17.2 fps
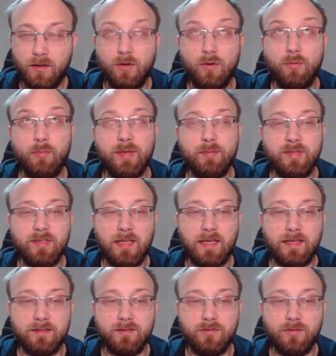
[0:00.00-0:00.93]
Or maybe
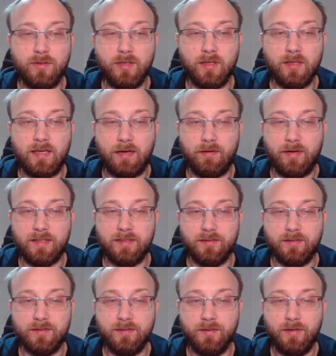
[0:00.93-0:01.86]
like
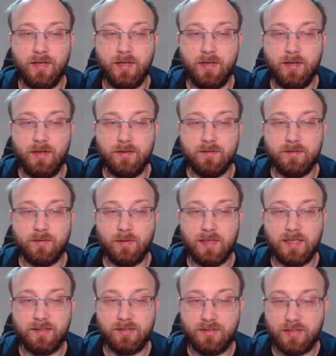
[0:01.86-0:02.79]
characters. So
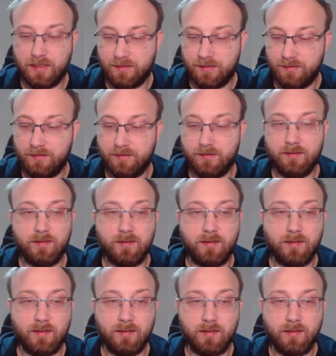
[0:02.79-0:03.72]
let's just
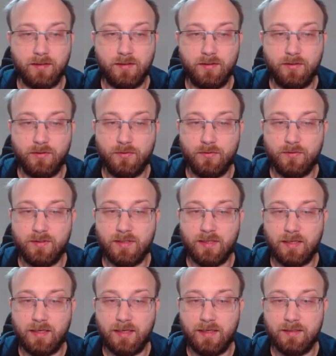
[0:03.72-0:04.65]
use
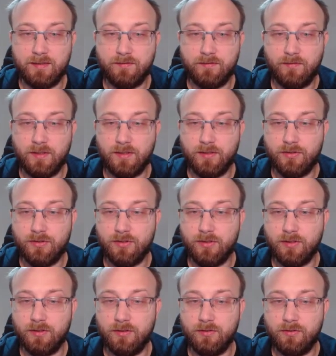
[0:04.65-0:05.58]
the hex
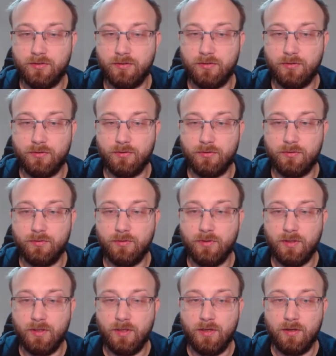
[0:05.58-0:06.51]
function
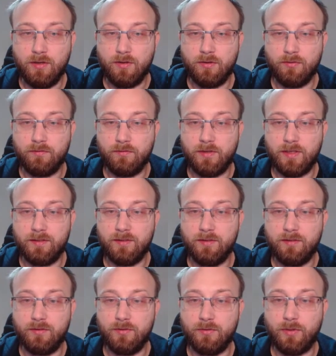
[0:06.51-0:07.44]
to
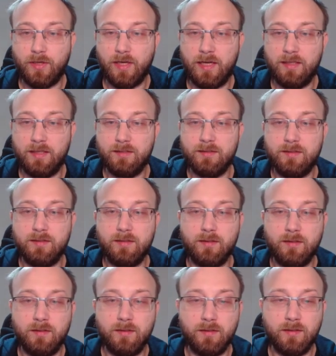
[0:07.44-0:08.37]
convert it to hex.
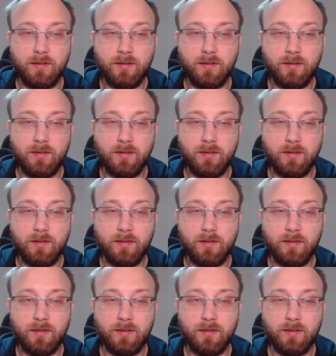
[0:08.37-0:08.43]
